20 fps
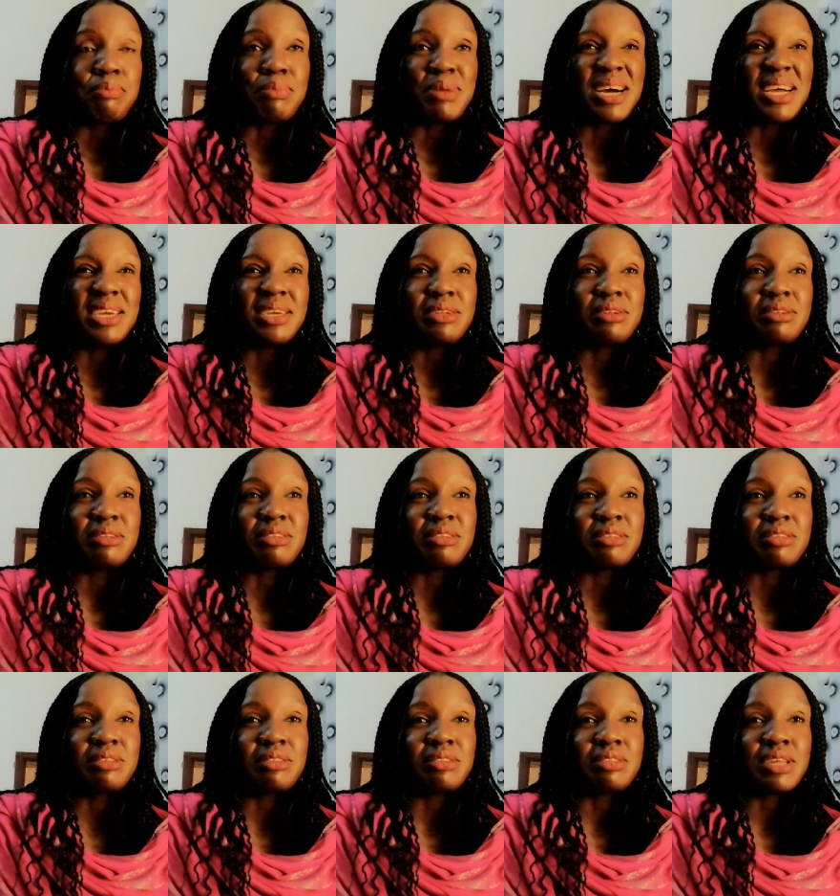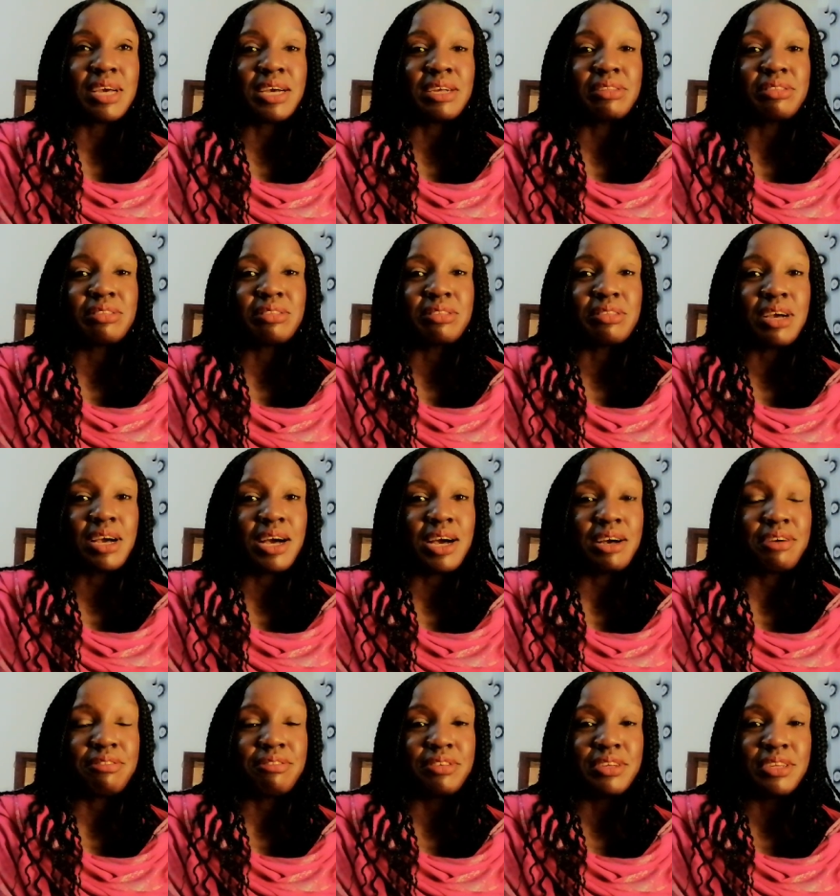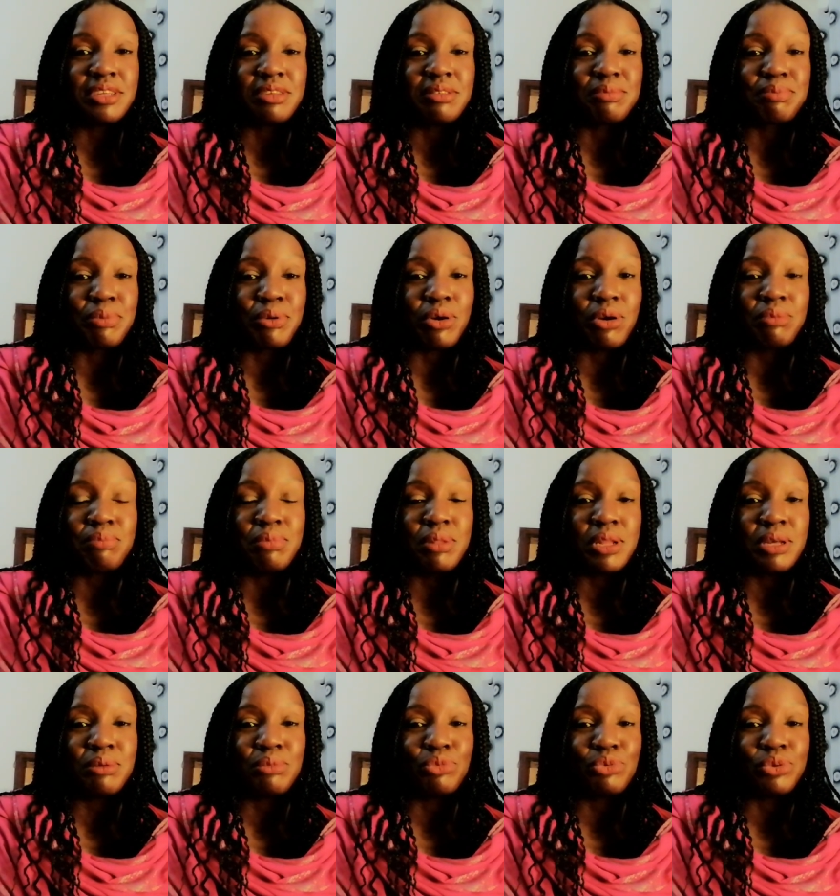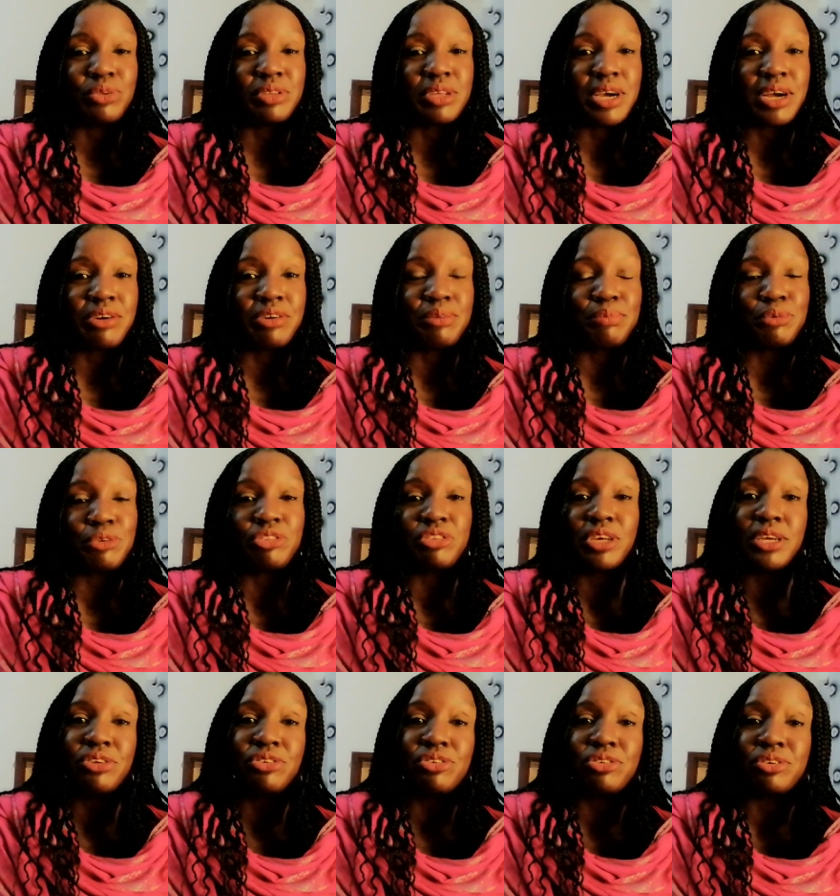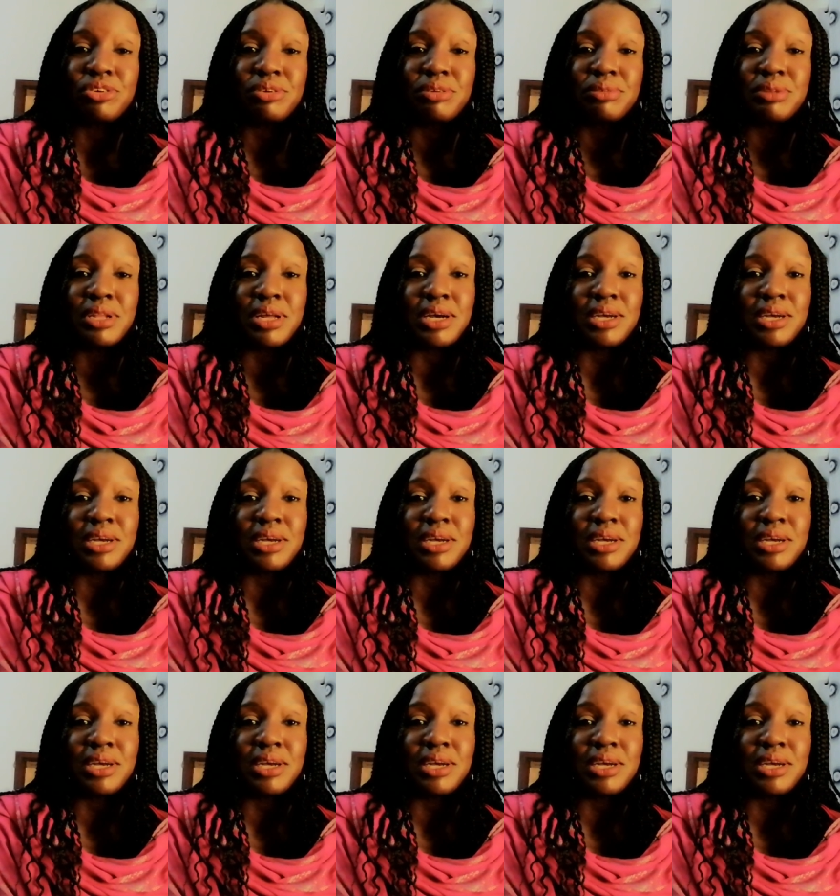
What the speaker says: might start having problems with her reputation.